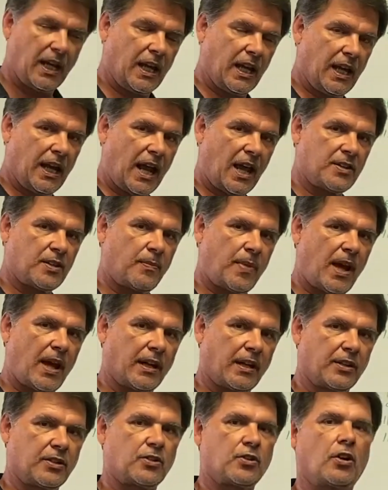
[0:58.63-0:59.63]
it has a
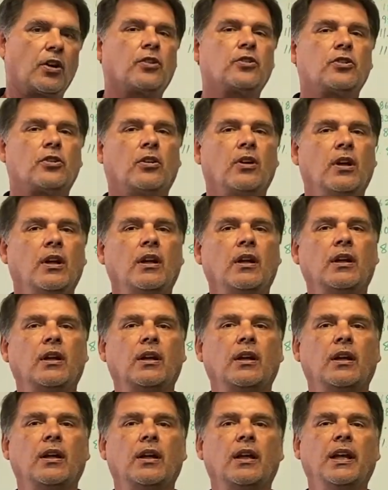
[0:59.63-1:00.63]
packet structure.
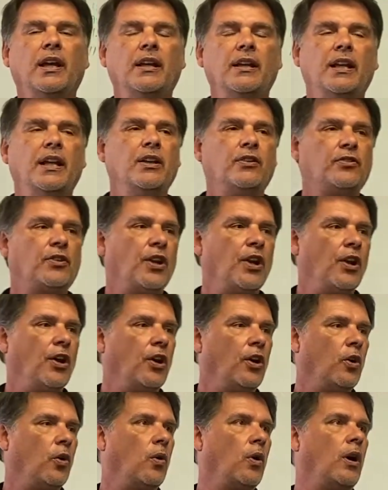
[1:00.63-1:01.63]
It needs to
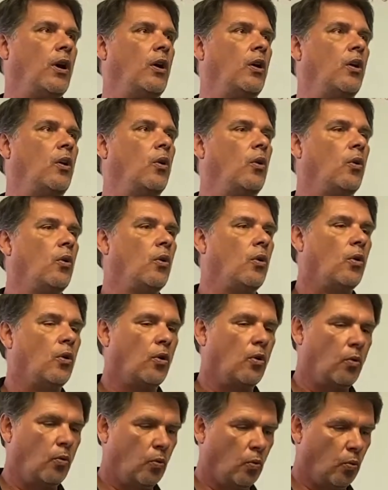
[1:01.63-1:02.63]
know
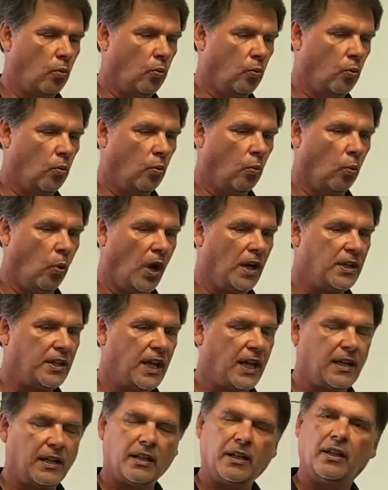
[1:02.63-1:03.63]
what
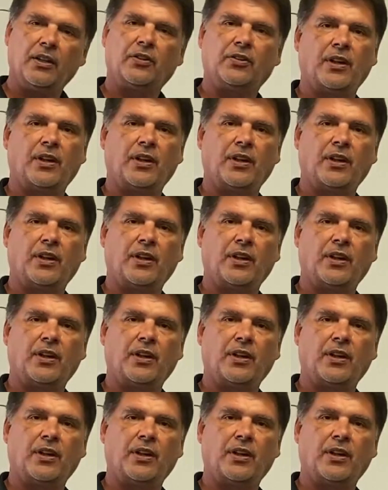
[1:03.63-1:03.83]
data is